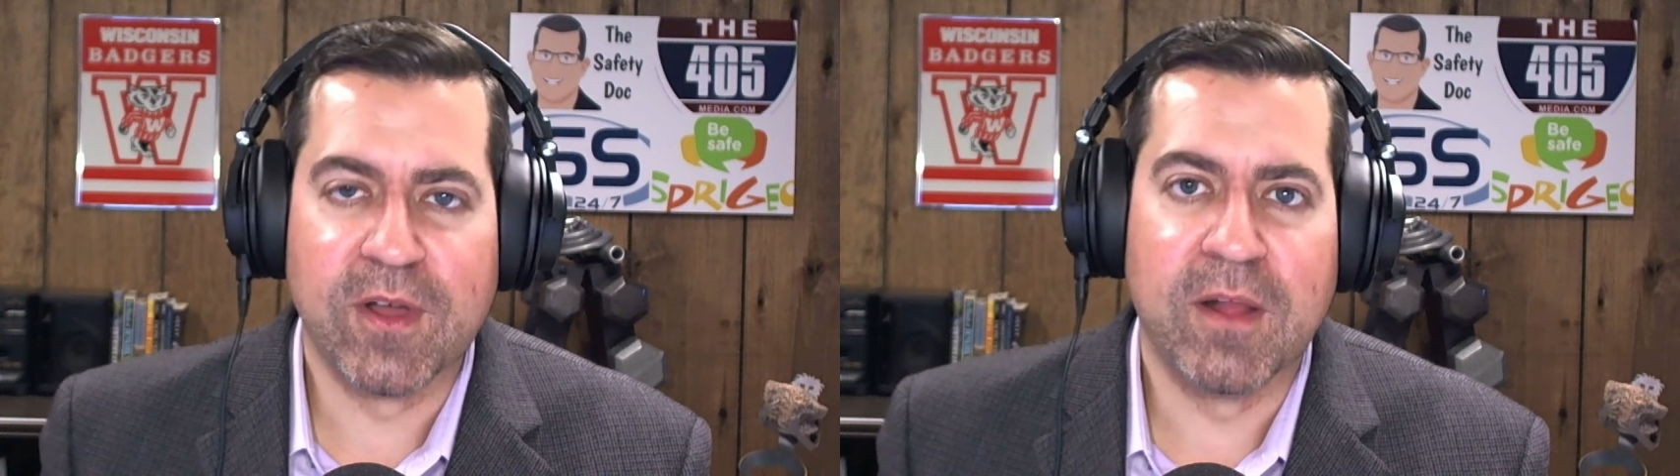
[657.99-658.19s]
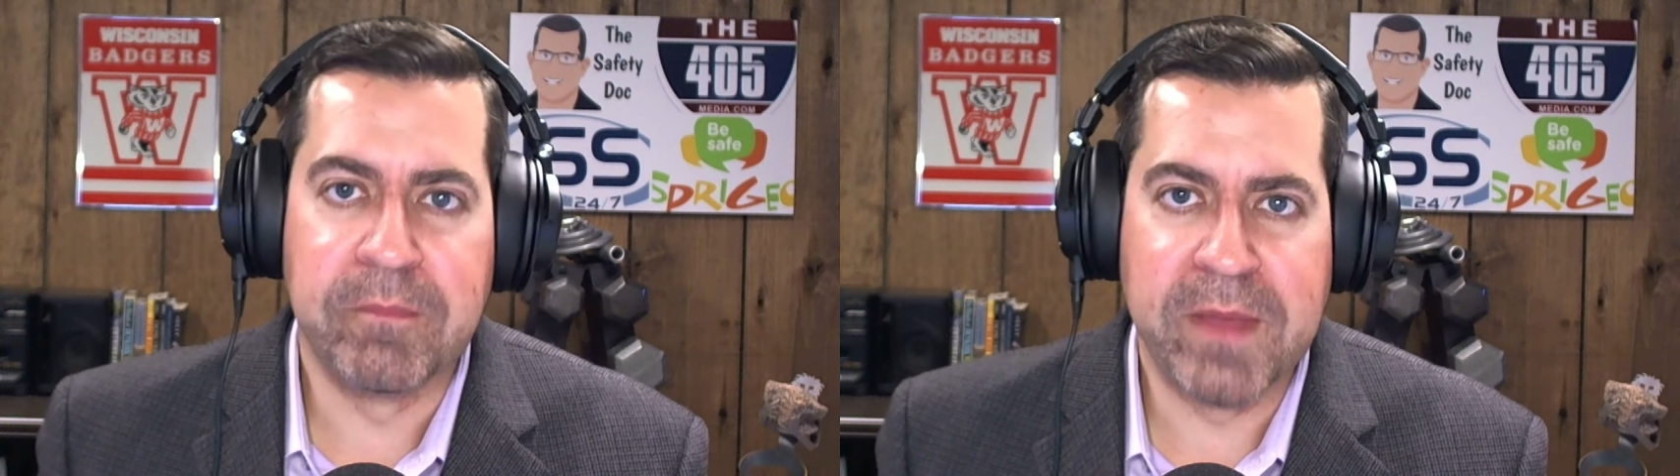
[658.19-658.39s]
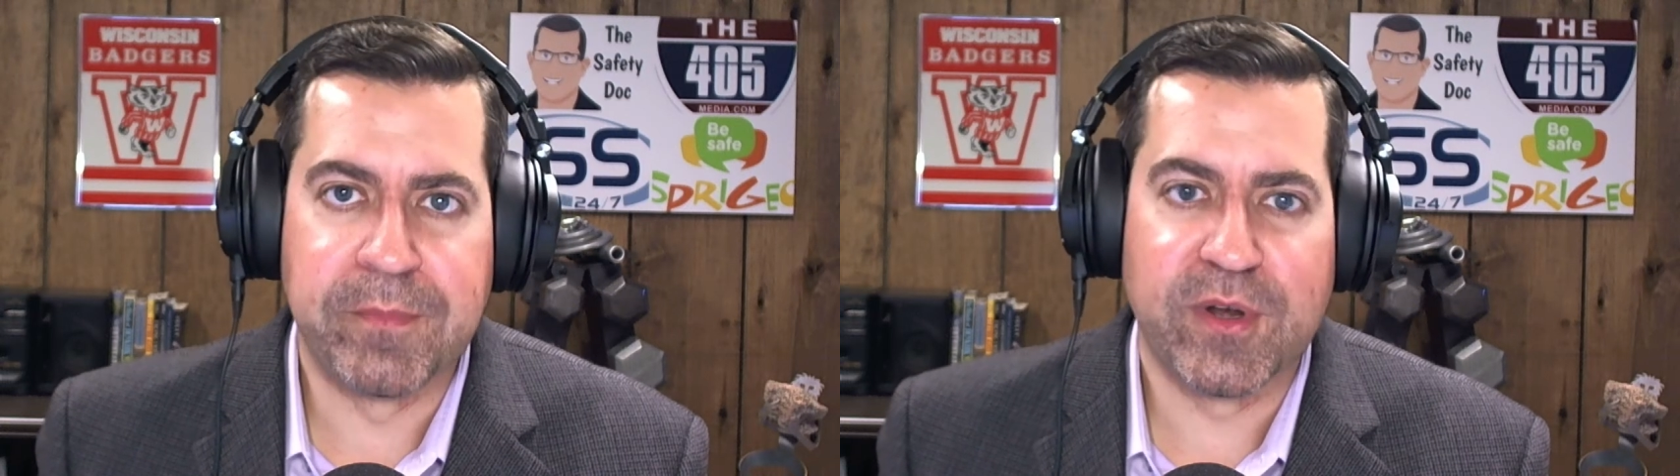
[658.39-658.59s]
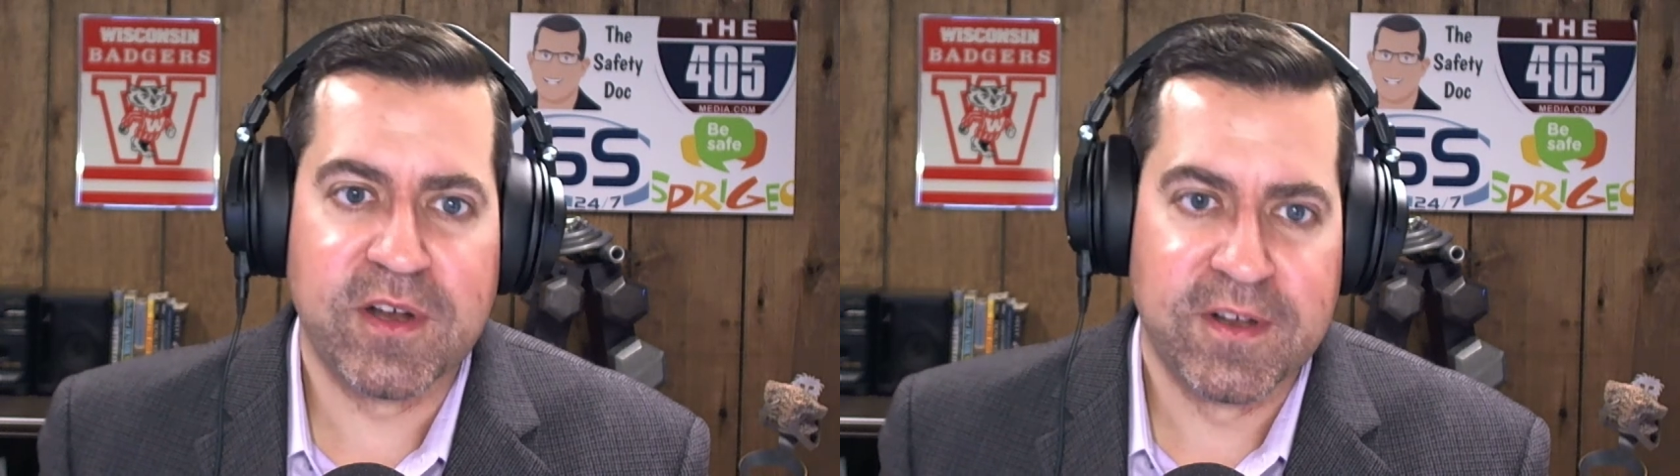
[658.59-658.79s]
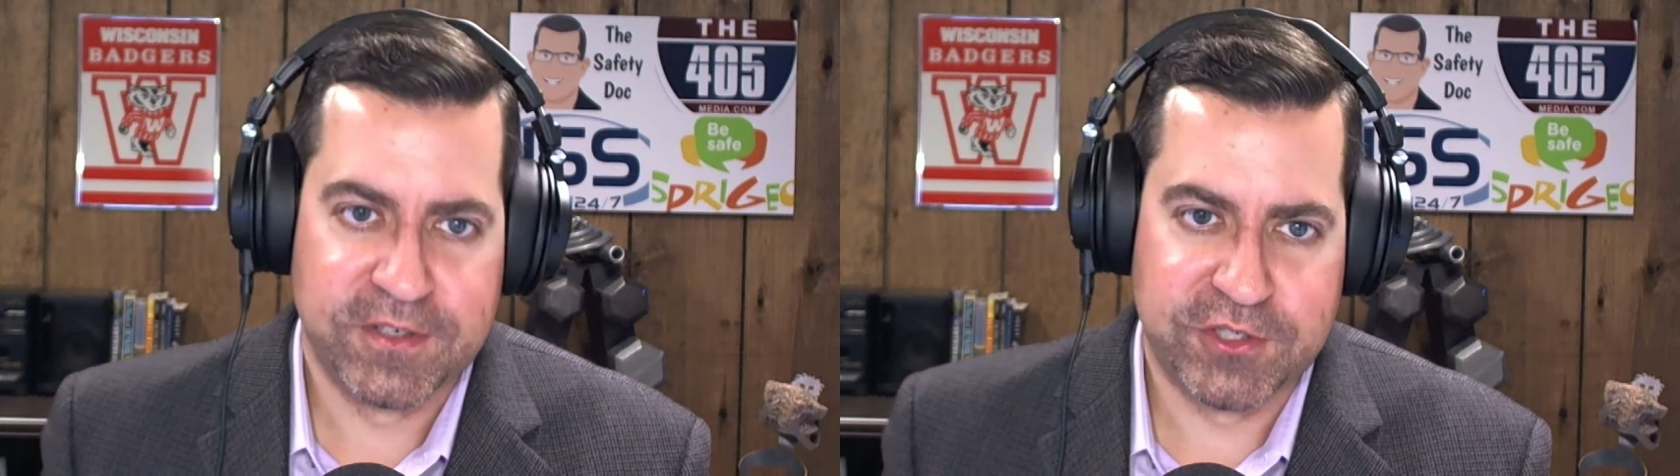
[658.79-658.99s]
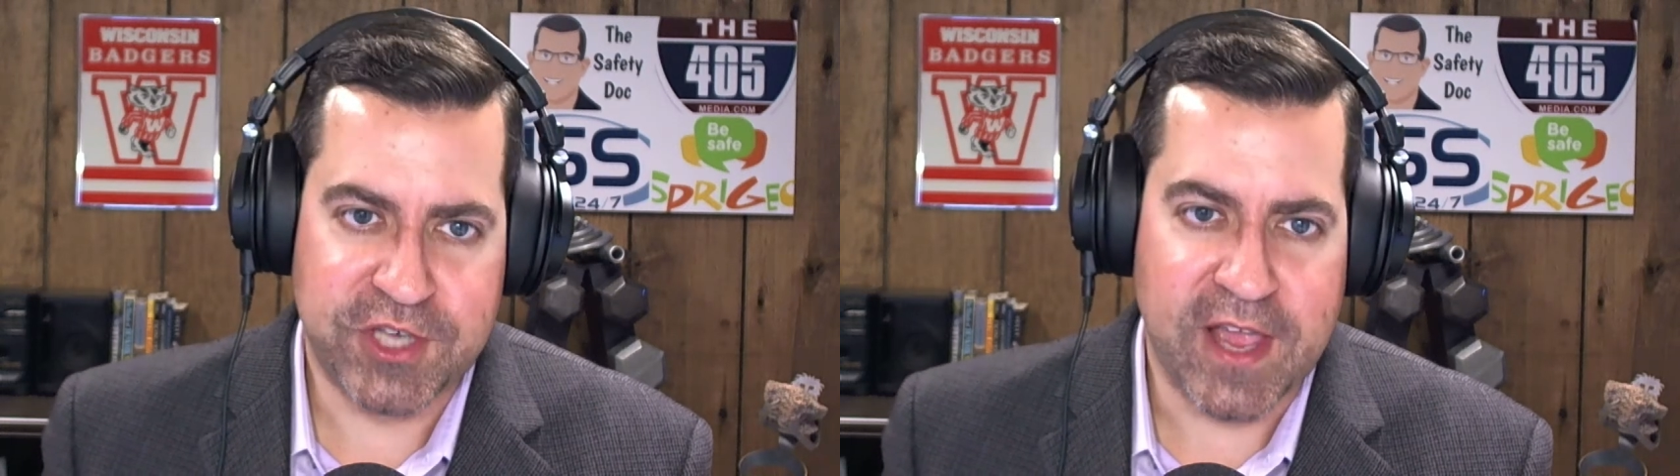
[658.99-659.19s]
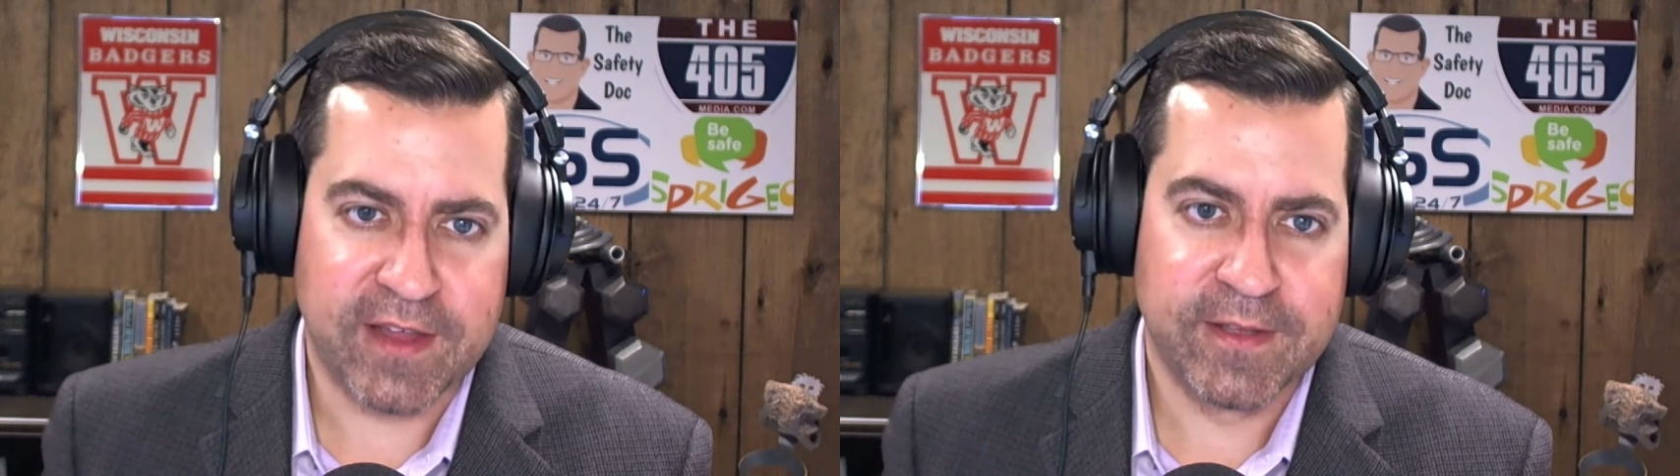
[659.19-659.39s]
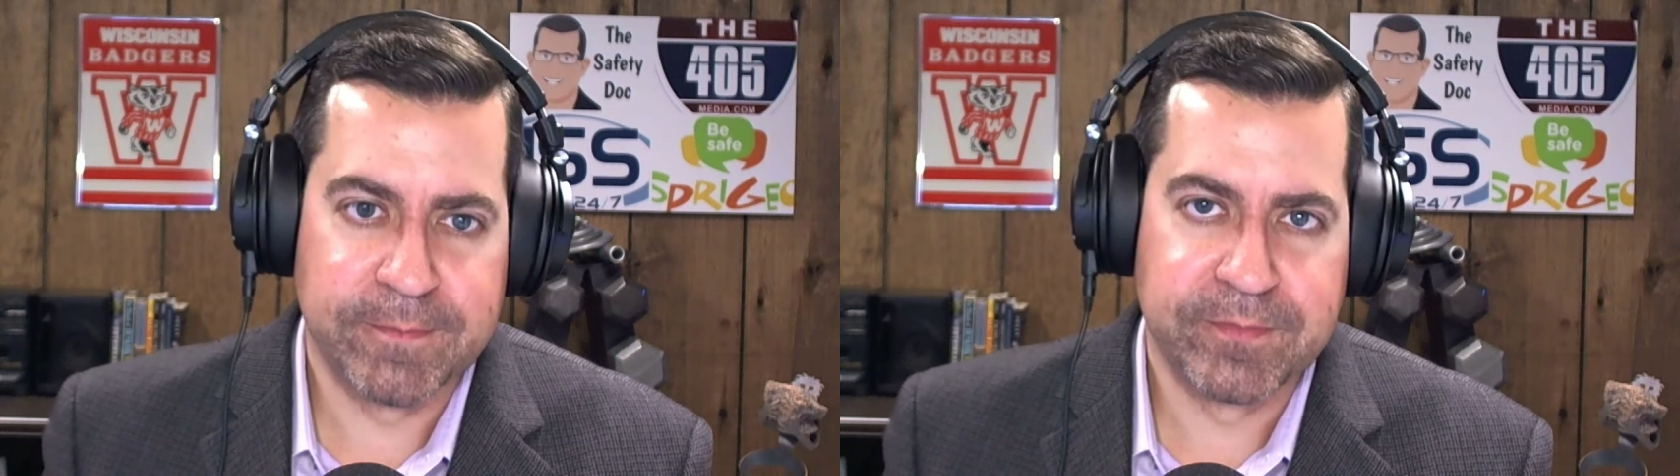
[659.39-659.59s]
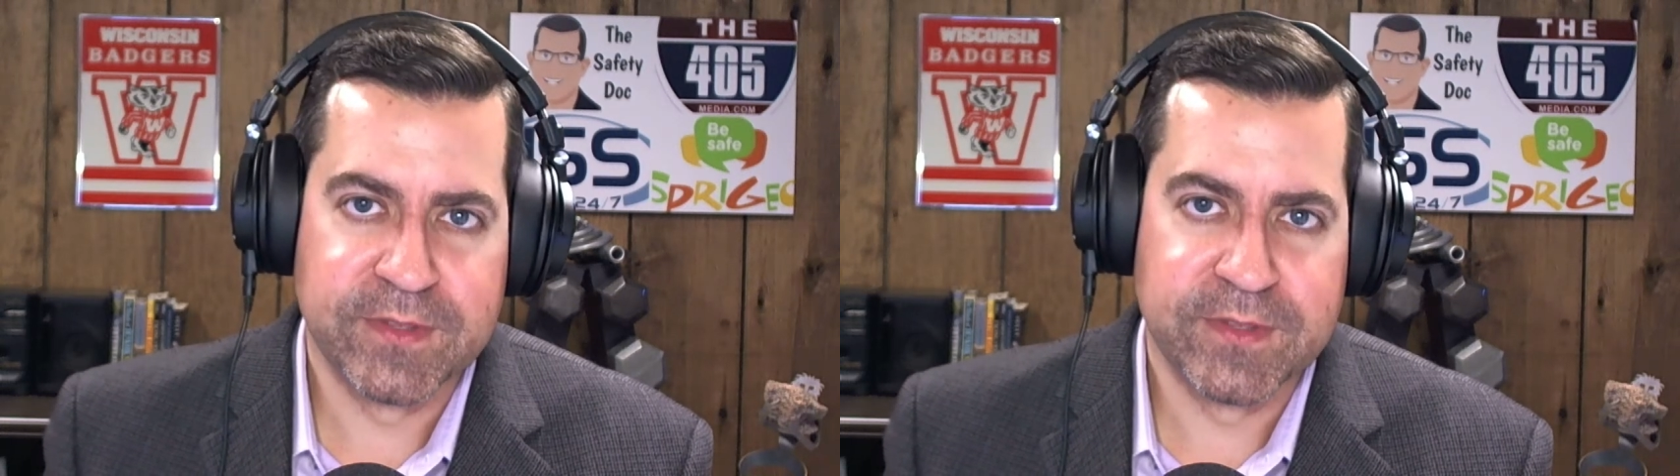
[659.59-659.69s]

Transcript: call member check